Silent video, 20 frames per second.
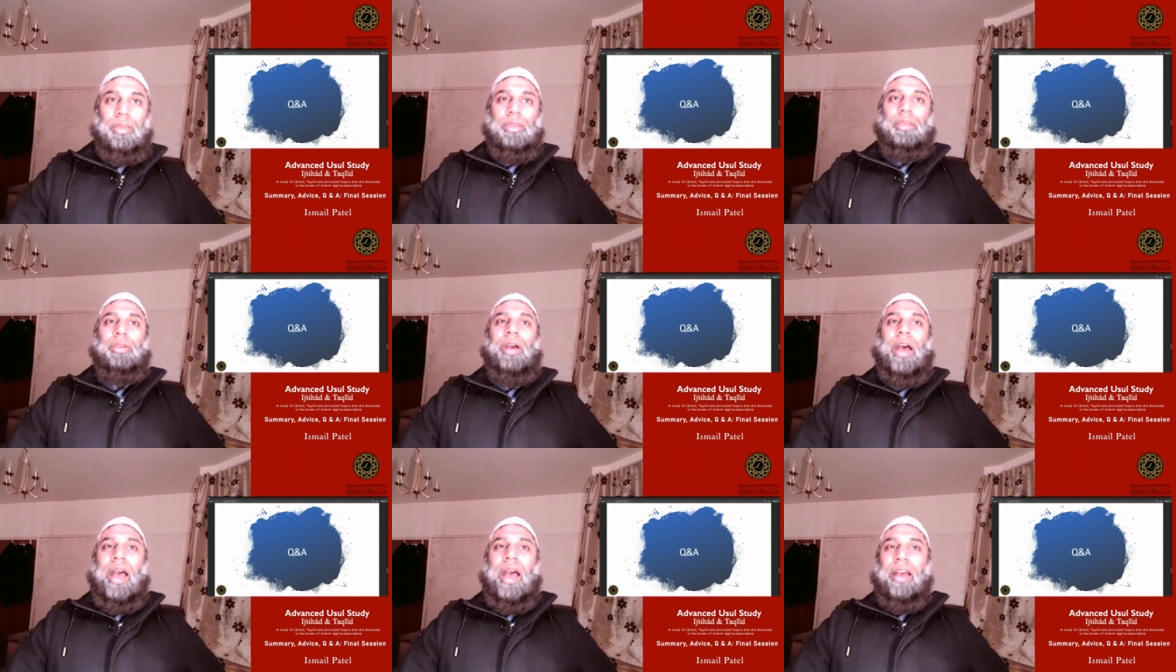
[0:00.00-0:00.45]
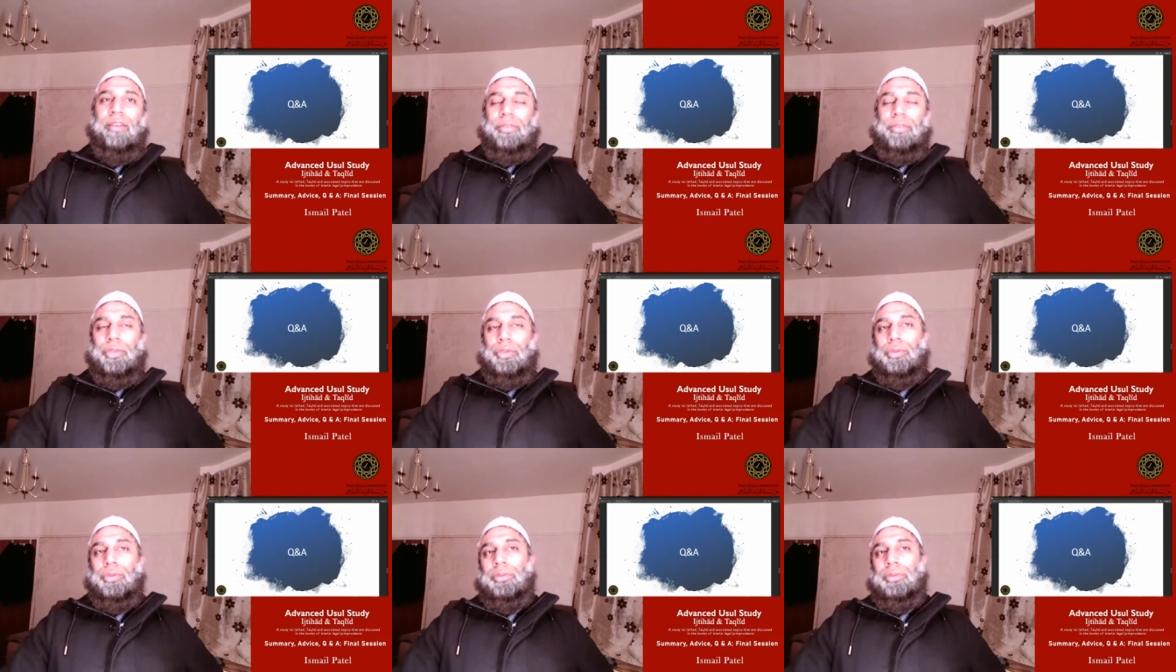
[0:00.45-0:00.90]
You
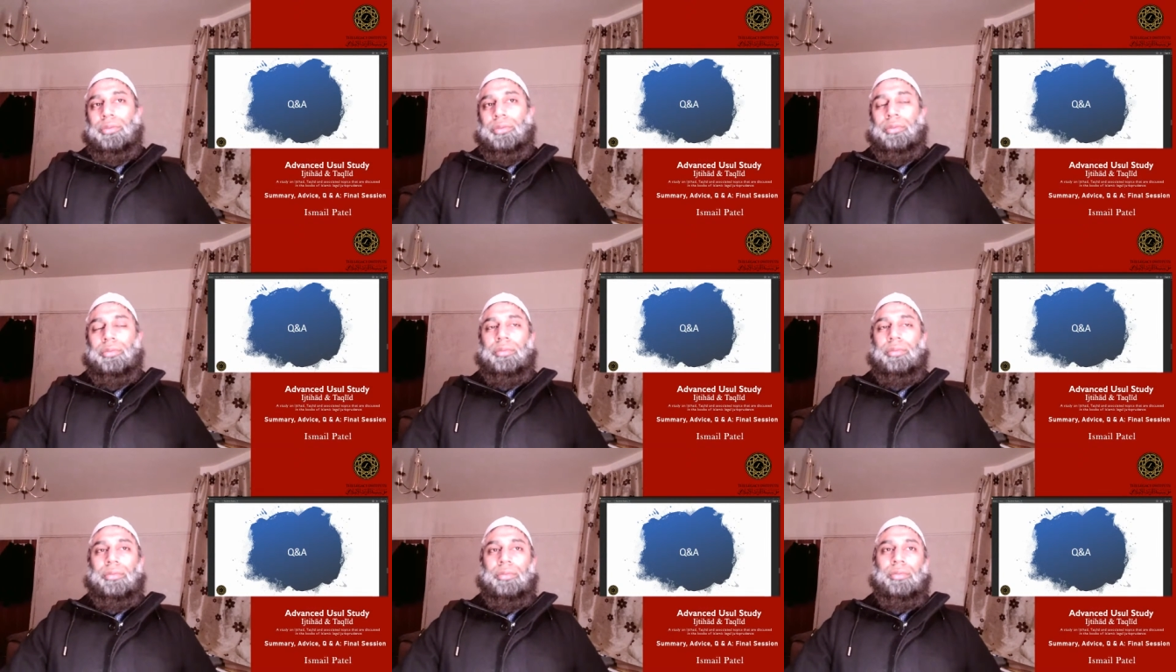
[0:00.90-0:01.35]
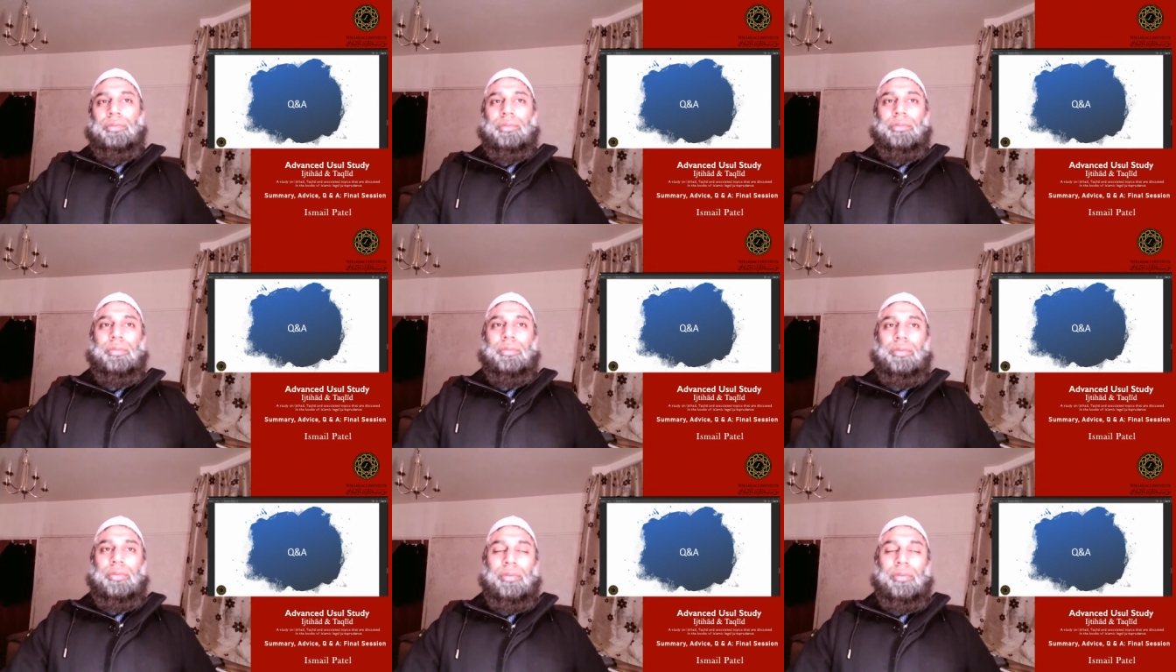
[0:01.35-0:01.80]
have to
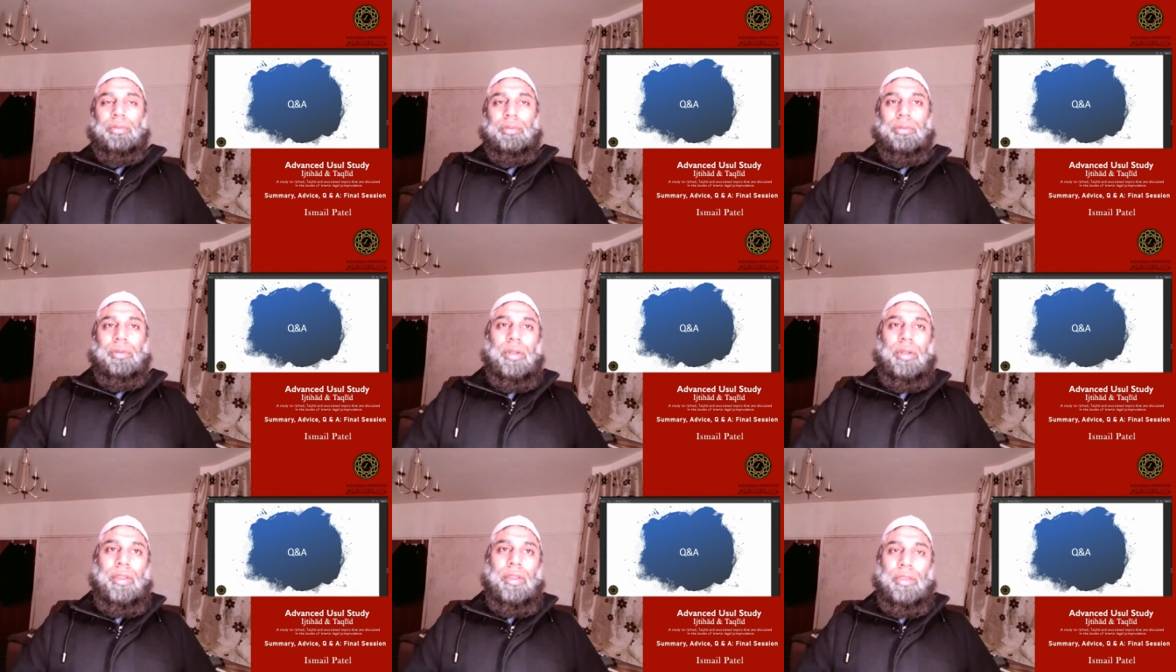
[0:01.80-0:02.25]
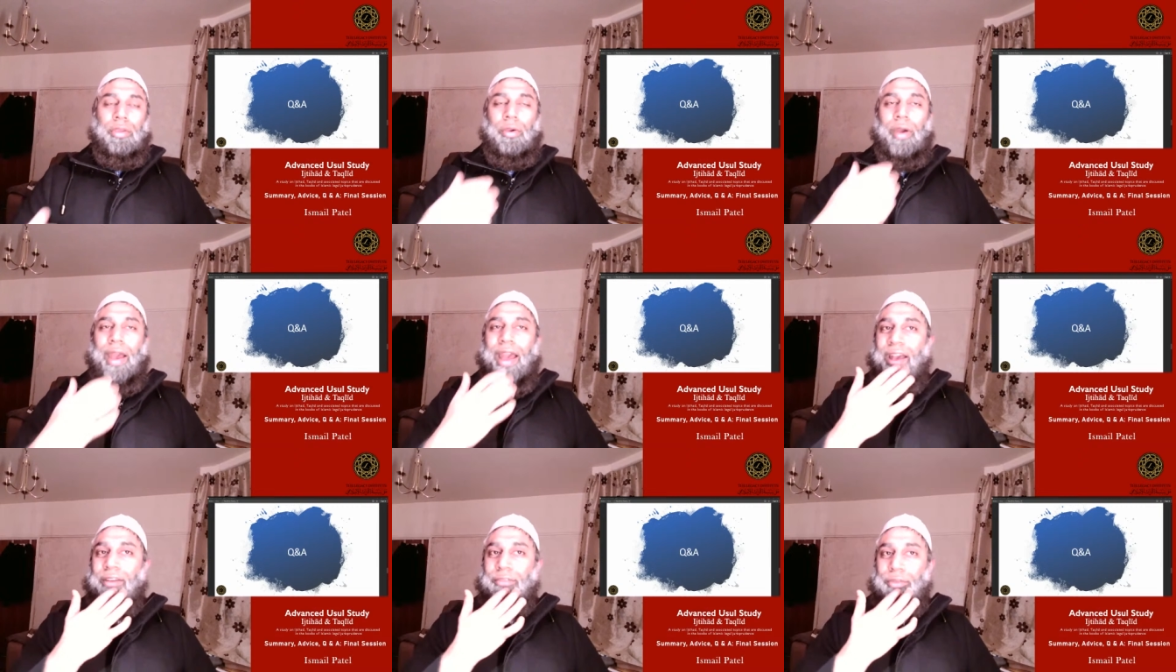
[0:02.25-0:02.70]

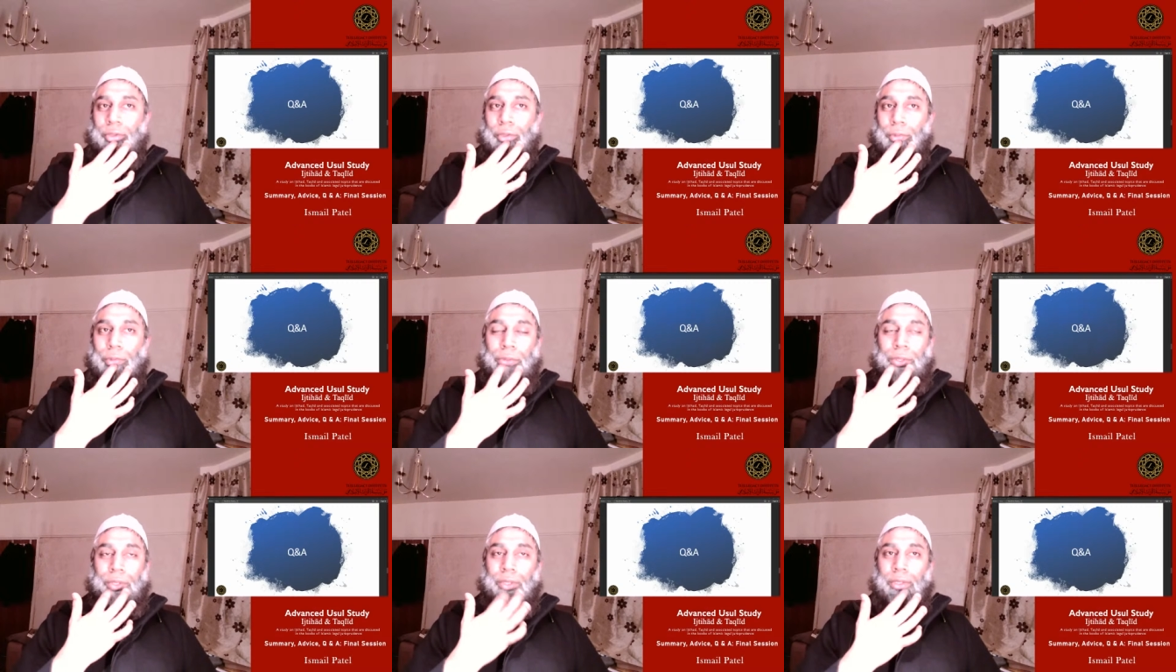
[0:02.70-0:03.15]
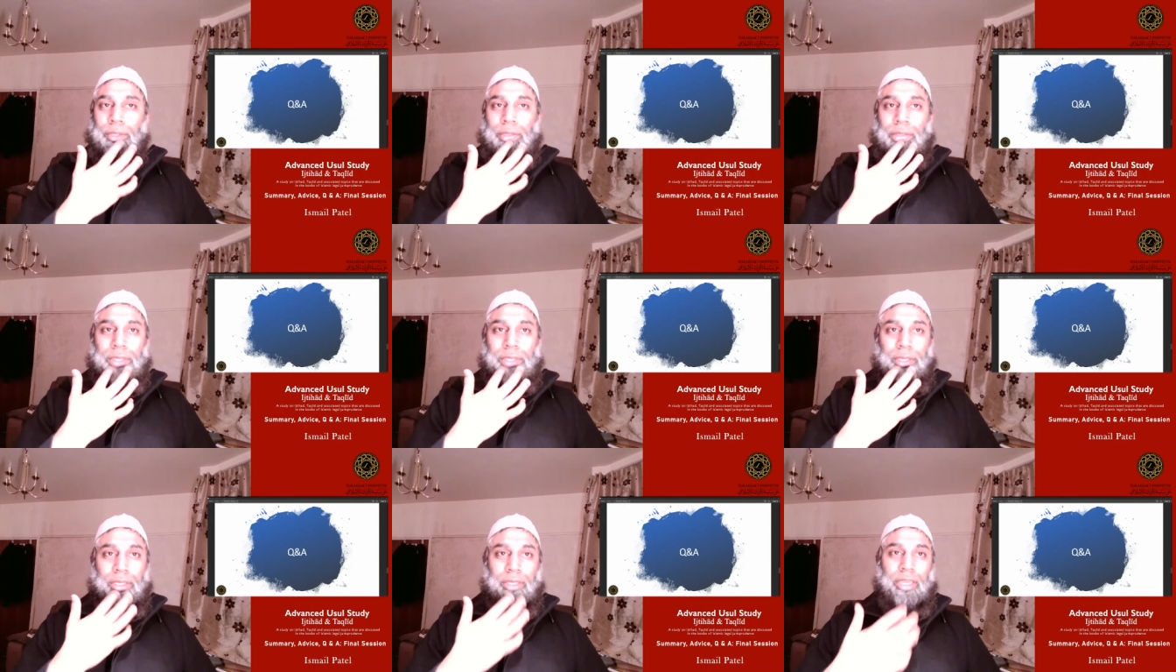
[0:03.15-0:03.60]

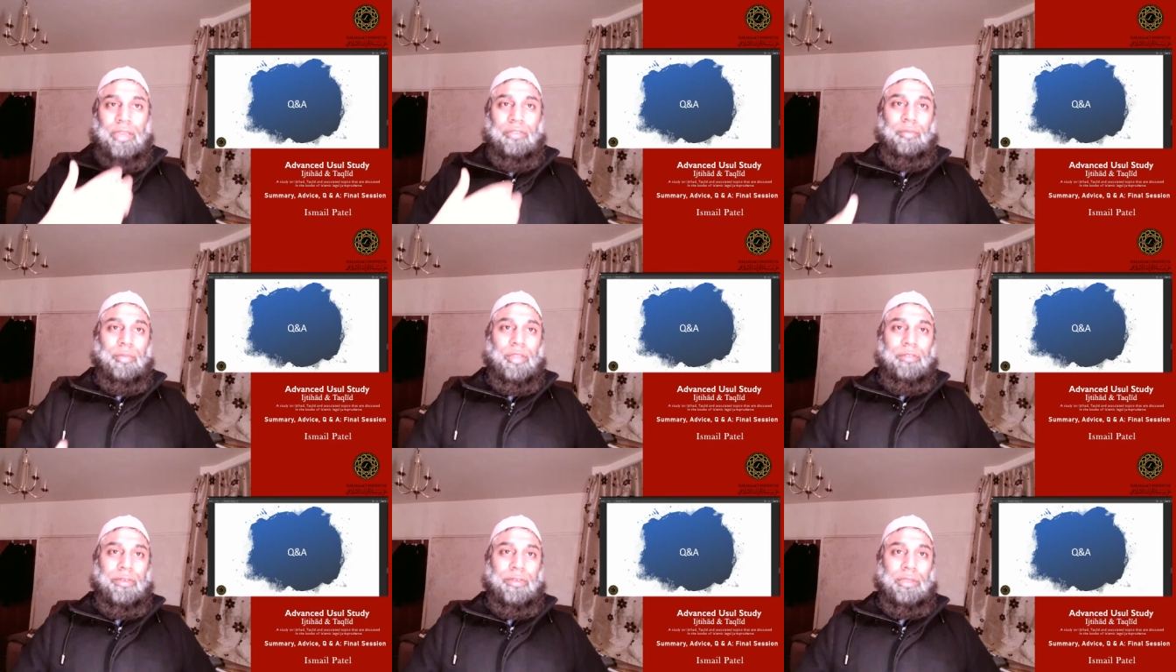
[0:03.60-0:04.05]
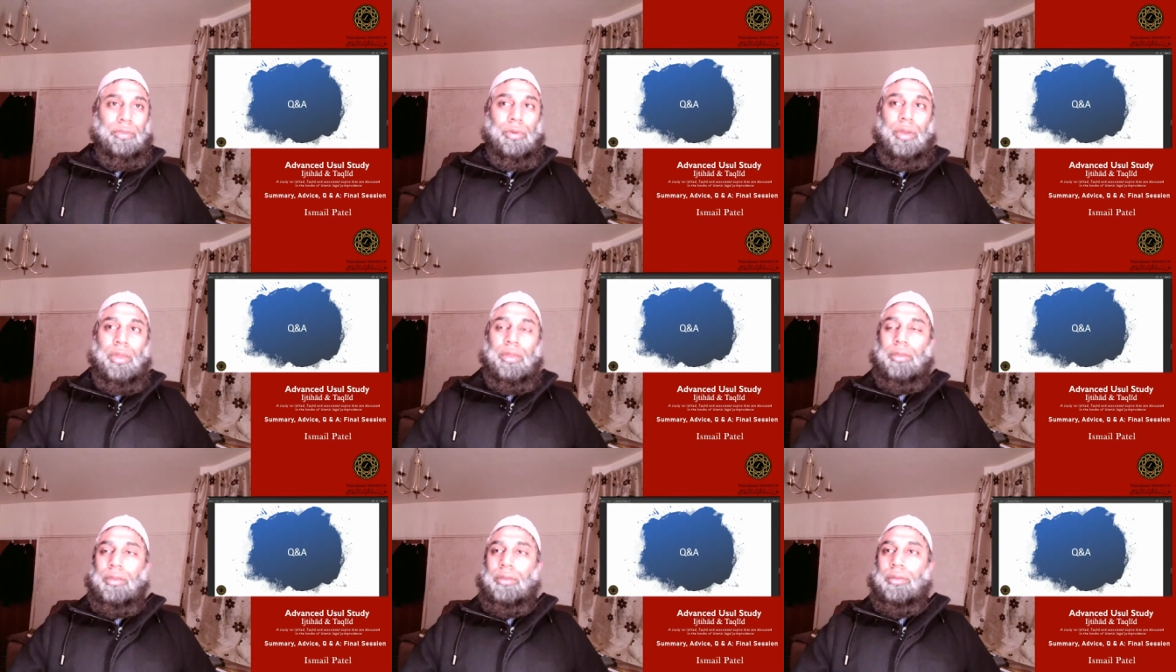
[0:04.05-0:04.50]
give him the fatwa.